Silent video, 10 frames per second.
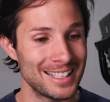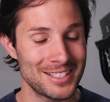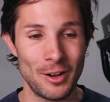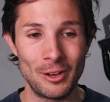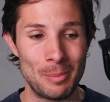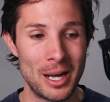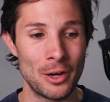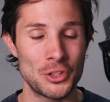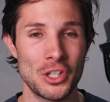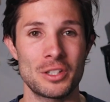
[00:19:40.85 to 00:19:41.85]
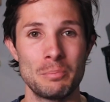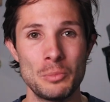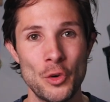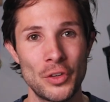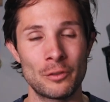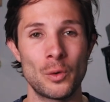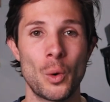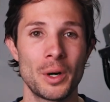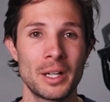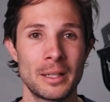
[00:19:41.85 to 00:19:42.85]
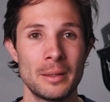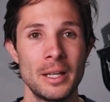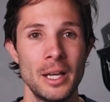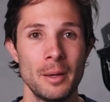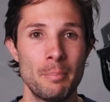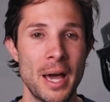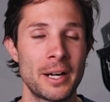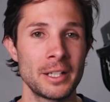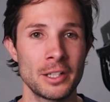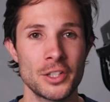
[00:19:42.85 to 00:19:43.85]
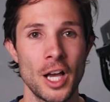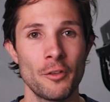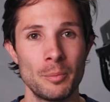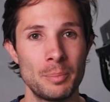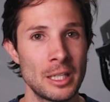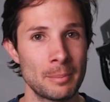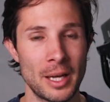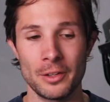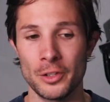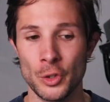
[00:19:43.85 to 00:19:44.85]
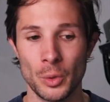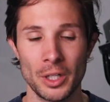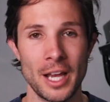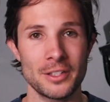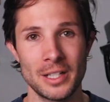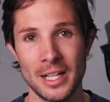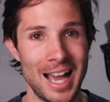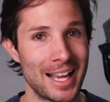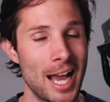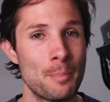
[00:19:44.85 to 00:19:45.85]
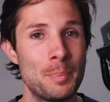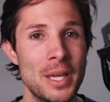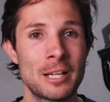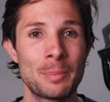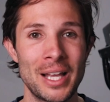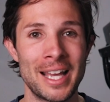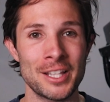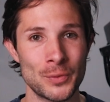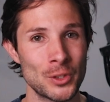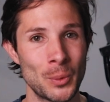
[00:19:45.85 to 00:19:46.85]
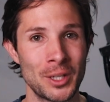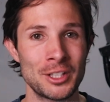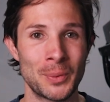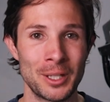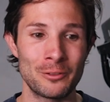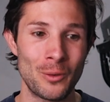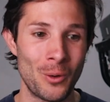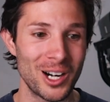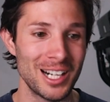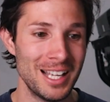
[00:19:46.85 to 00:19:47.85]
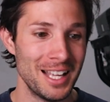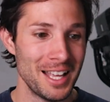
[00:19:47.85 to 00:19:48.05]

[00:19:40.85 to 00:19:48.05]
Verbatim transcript: It's all about just moving forward and bettering yourself and being better than you were yesterday. I got big plans for 2024.